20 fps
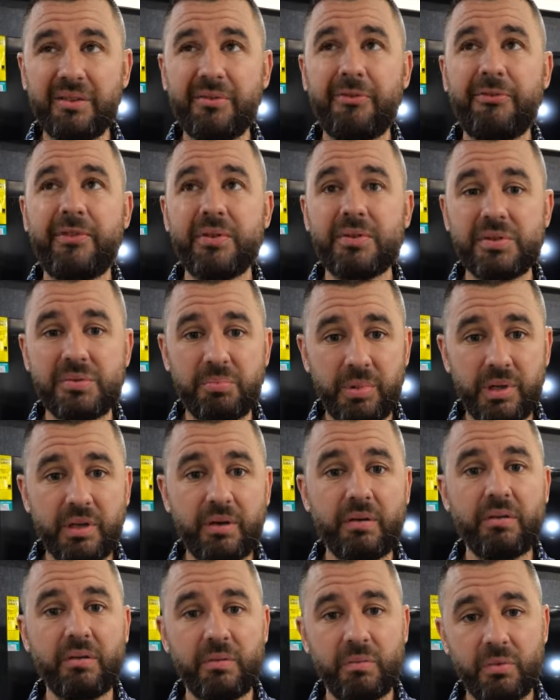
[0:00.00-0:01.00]
It feels
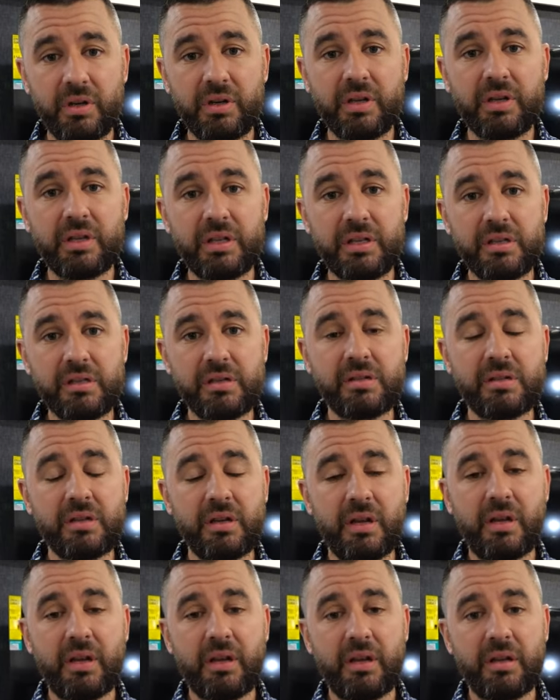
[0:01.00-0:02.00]
bigger than what it
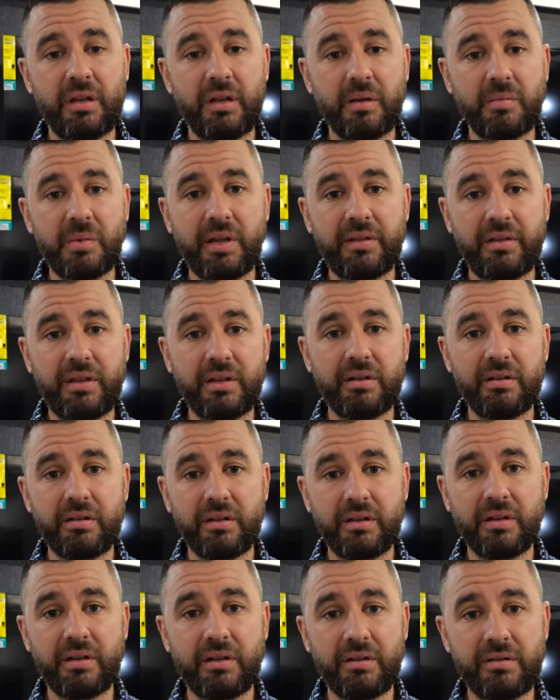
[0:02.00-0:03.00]
is, and I think you're
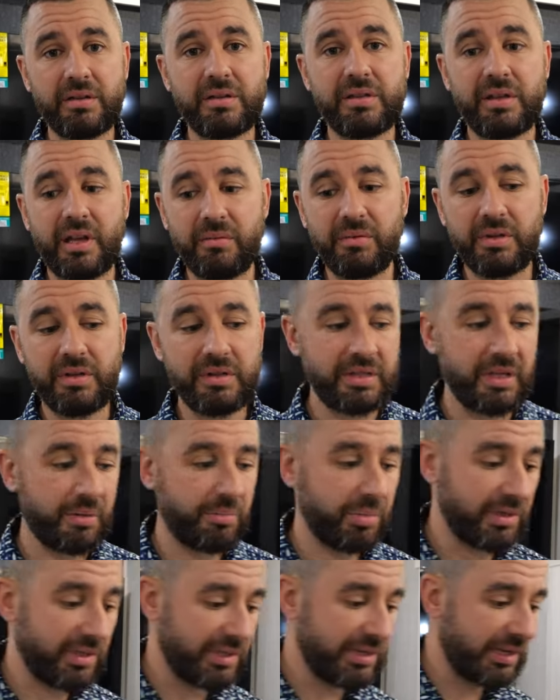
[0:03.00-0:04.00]
going to notice that when you
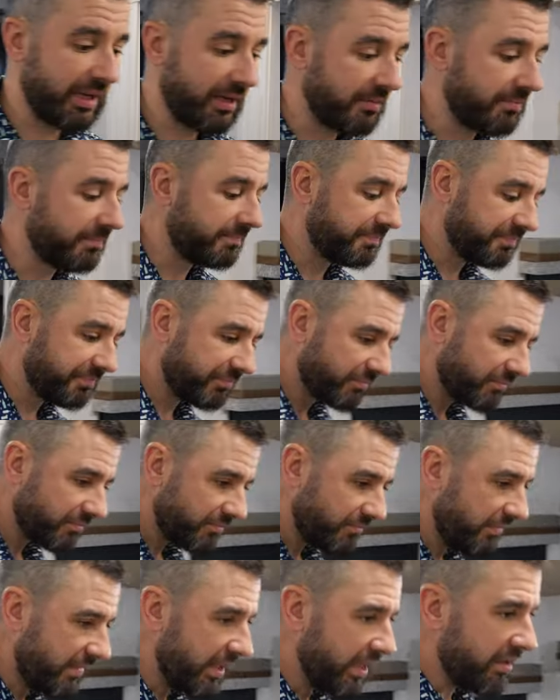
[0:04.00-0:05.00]
step inside.
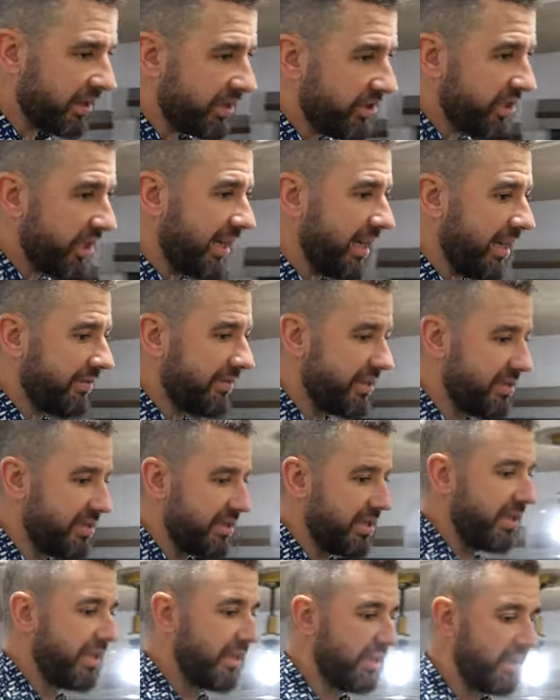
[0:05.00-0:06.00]
Let's check out the
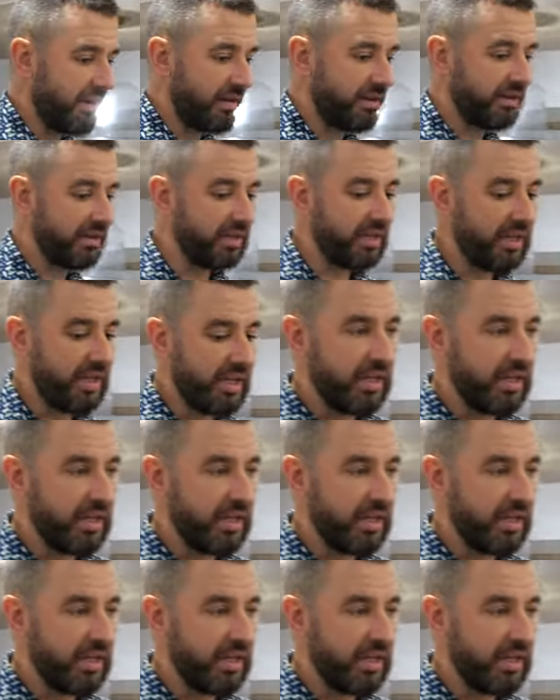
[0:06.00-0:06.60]
seating area.